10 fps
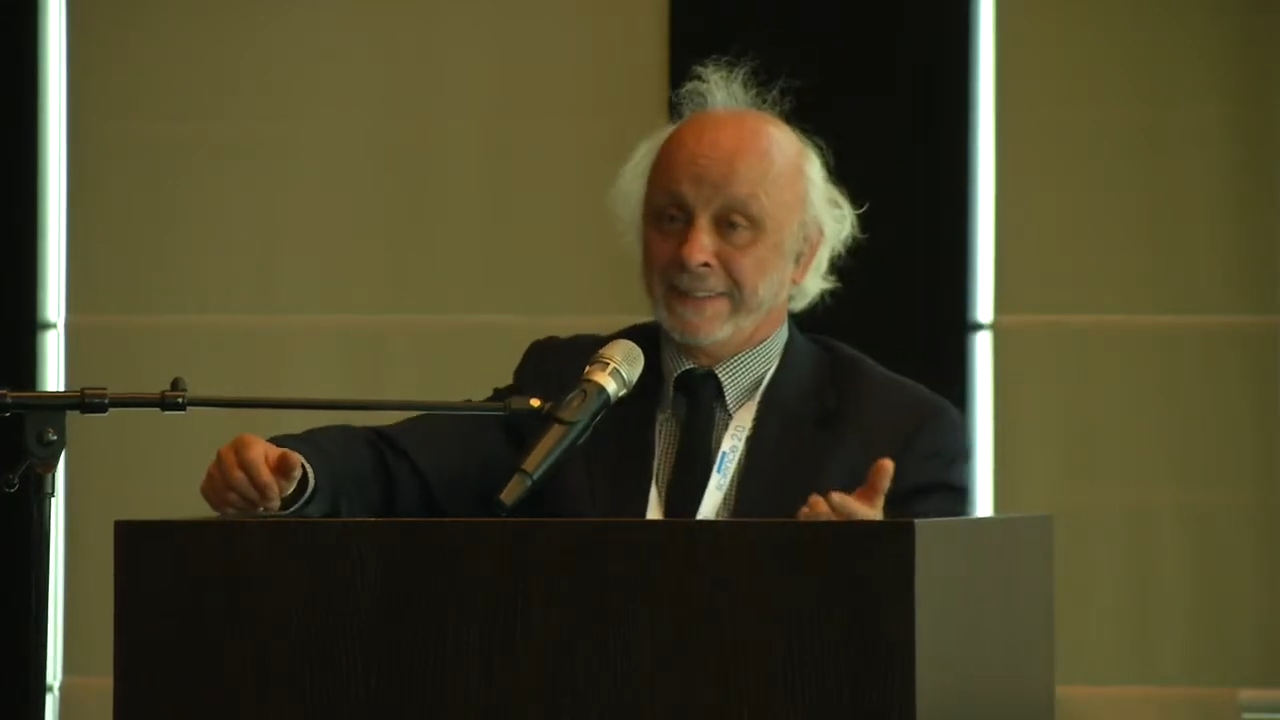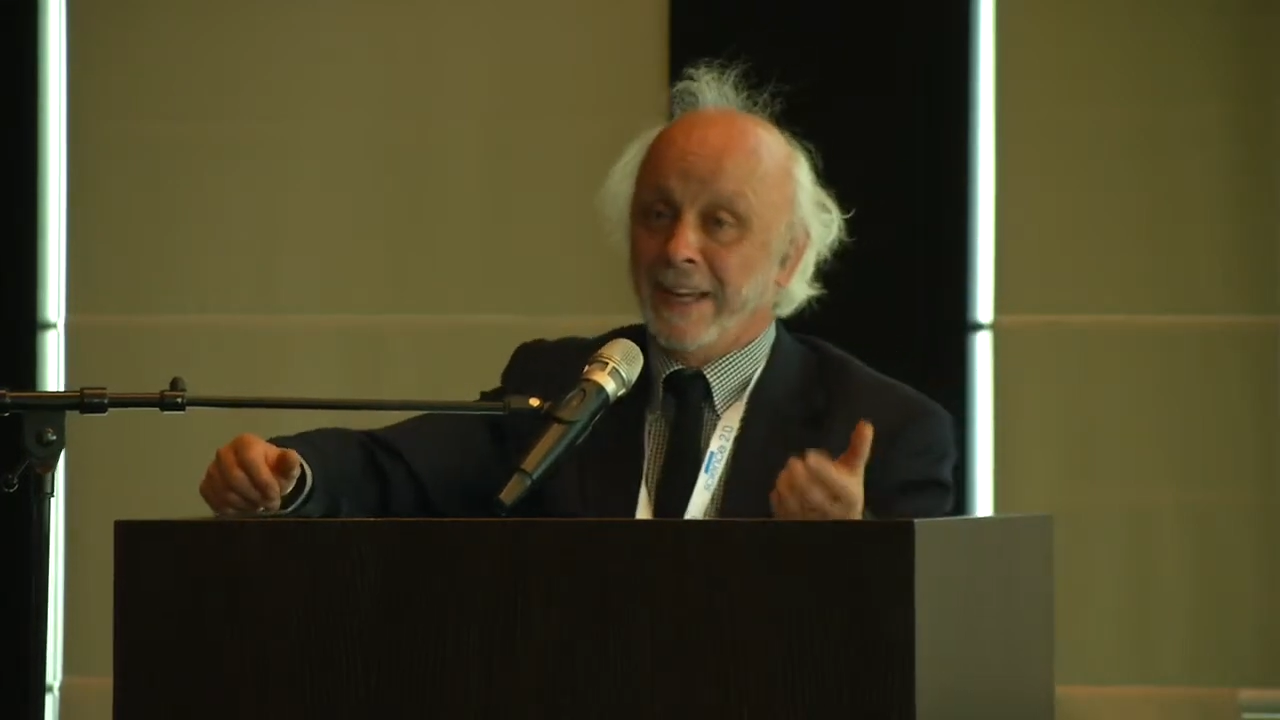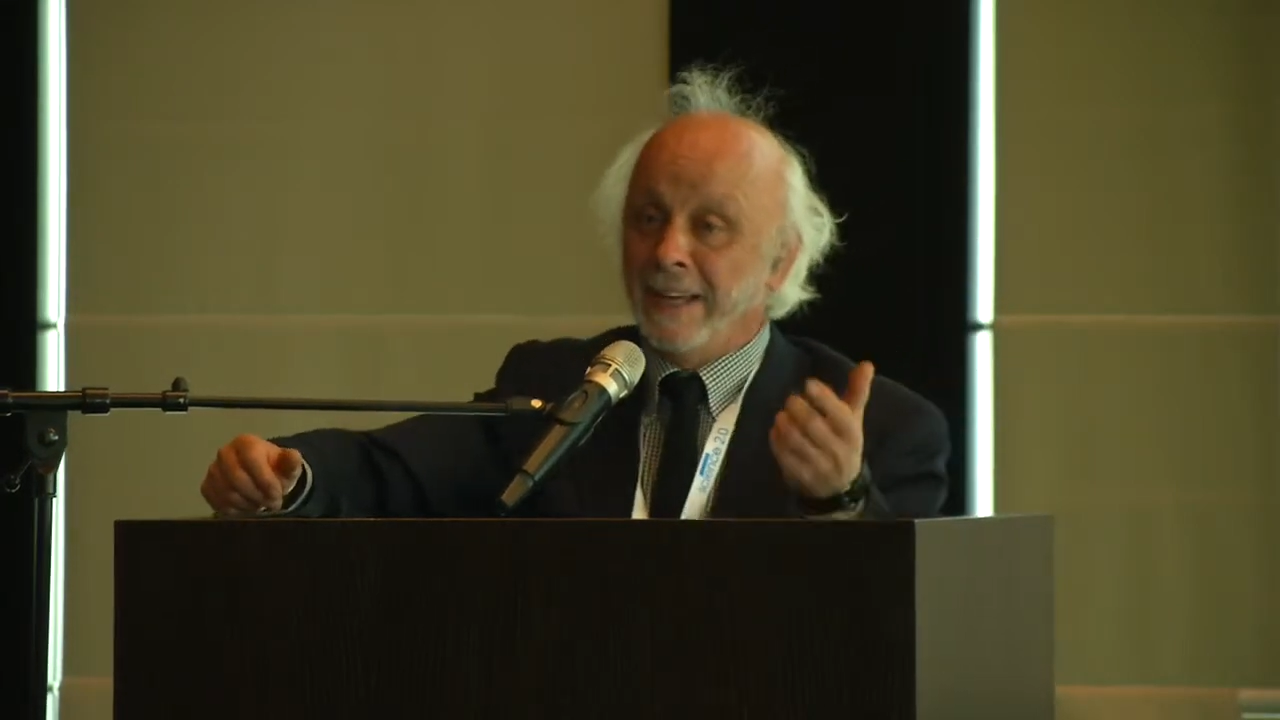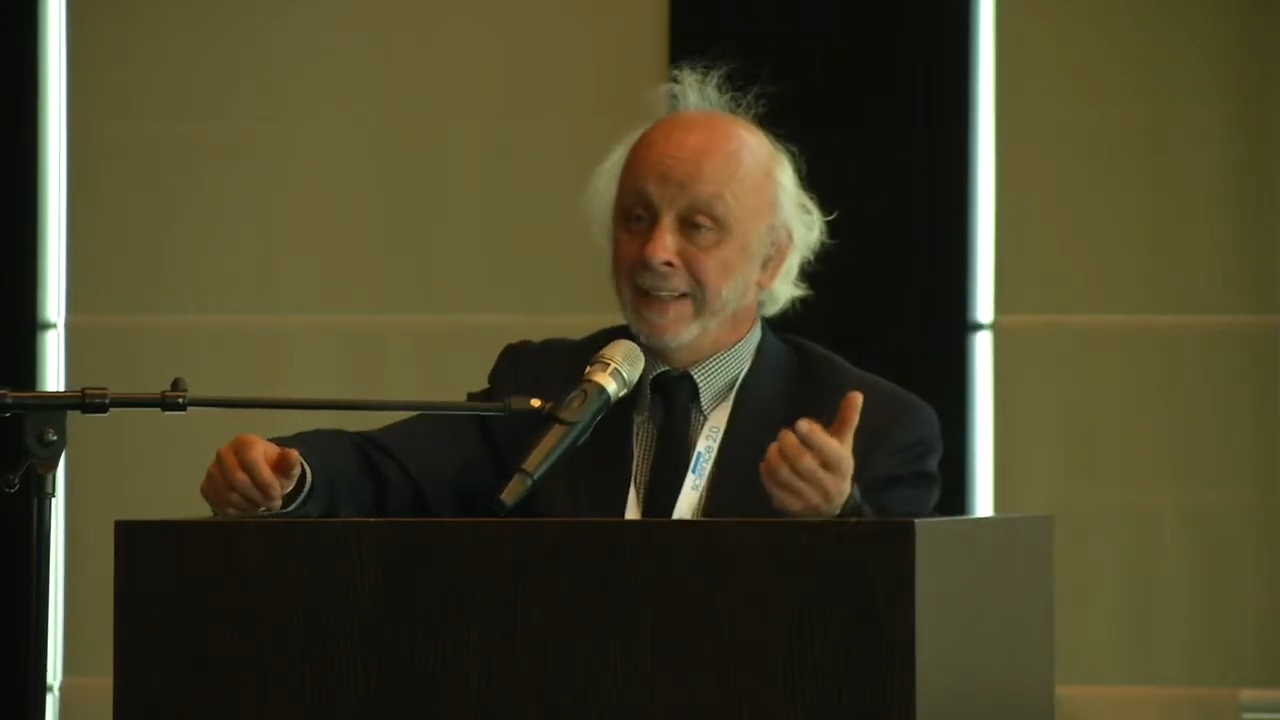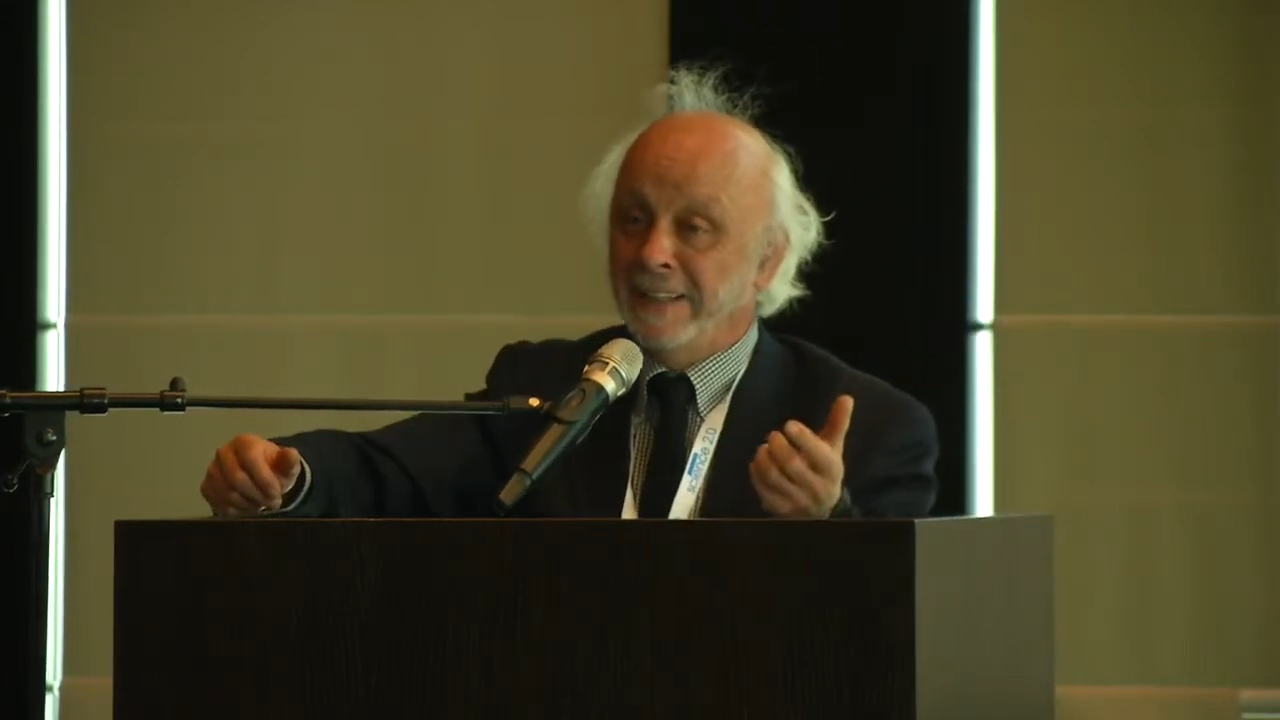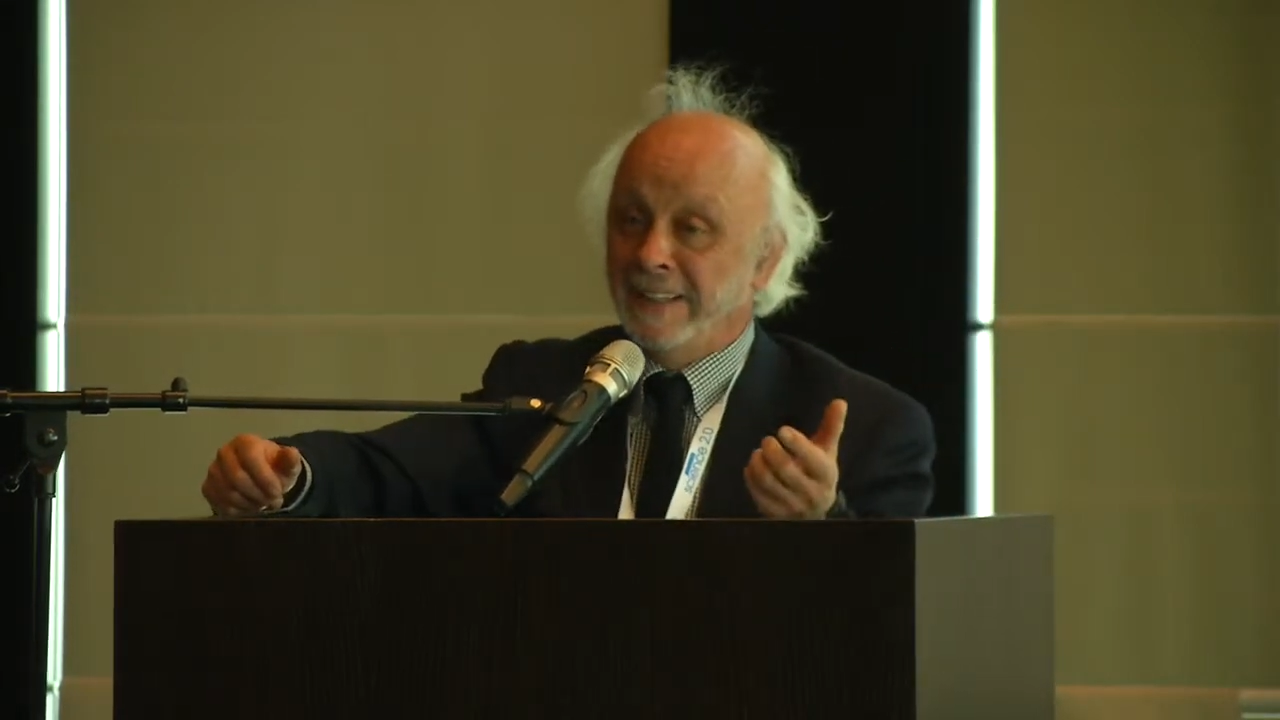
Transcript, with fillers: yeah?